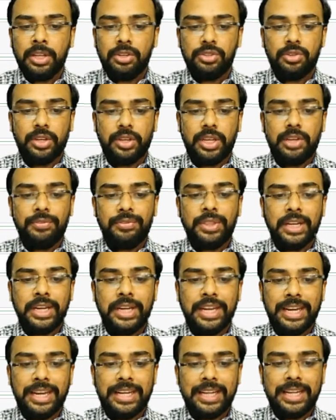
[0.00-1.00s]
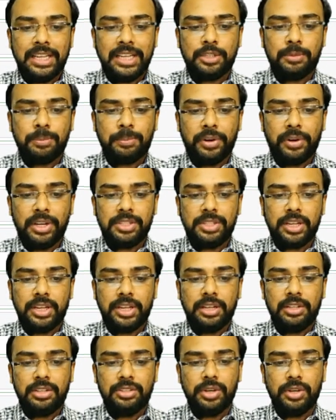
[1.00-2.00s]
So if the data is
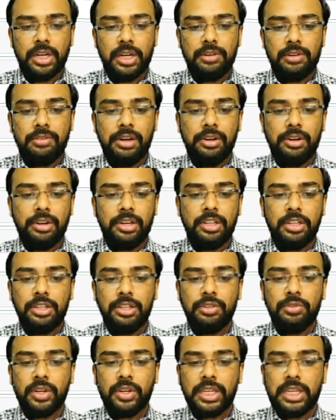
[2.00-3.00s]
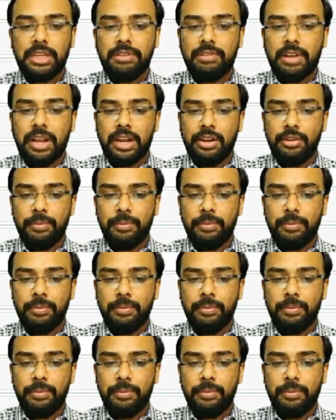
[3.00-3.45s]
present, so it will return you a key value